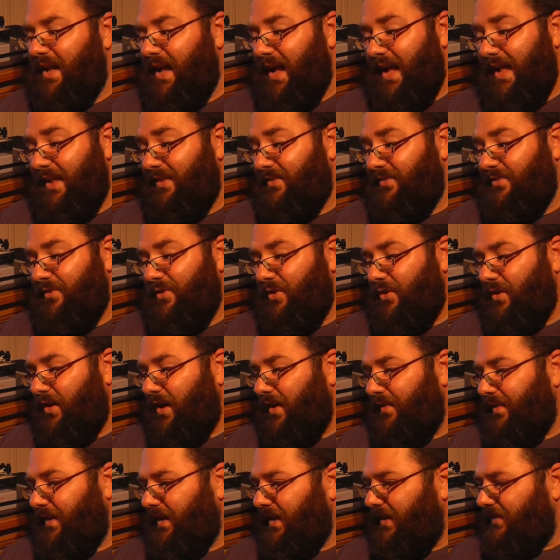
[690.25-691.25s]
It's not.
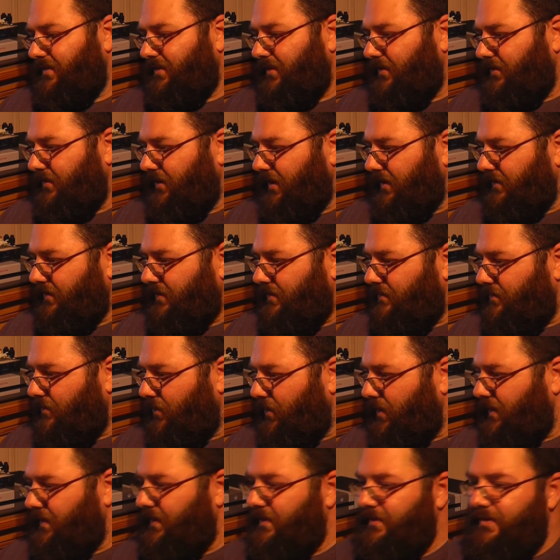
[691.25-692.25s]
I think this is
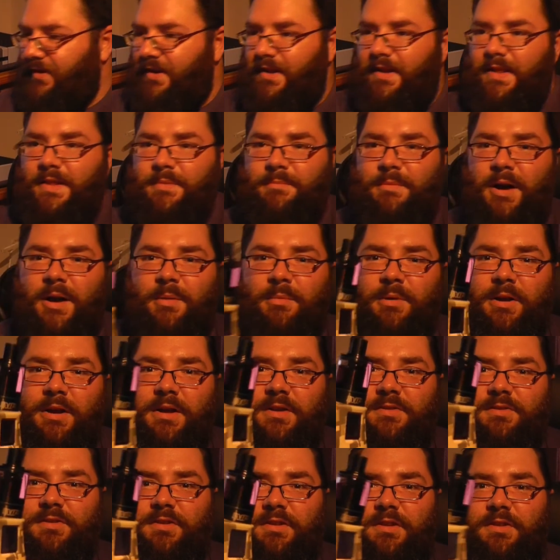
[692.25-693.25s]
60-40 that's in it at the moment,
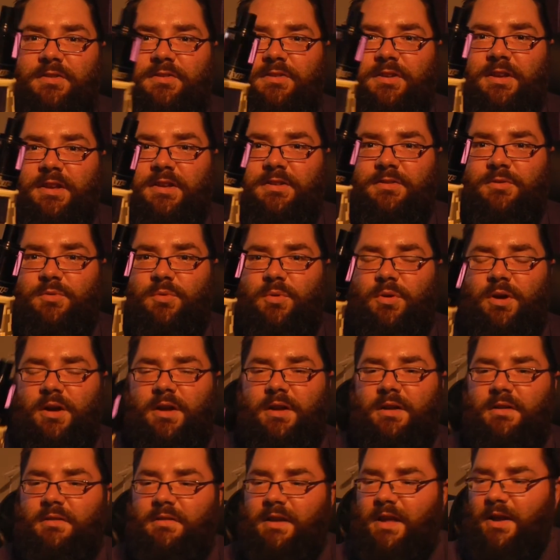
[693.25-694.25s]
because you can see it's
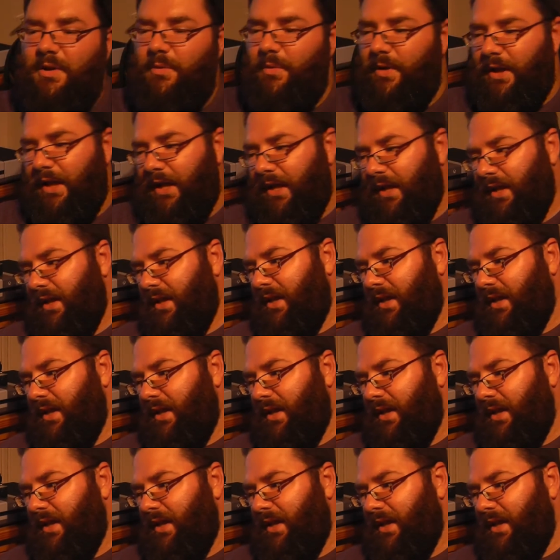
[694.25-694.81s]
quite liquidy,